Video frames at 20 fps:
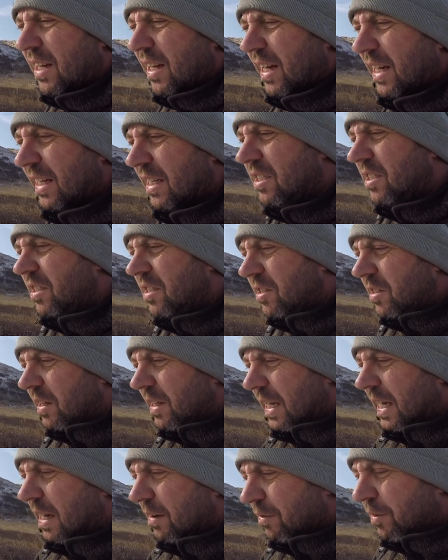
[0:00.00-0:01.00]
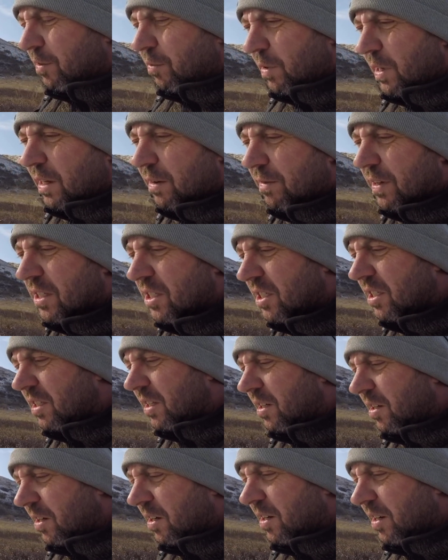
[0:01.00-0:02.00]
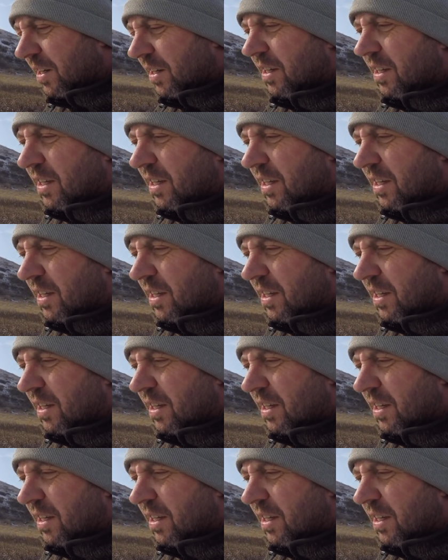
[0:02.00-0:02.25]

I guess he's going to have three of us that are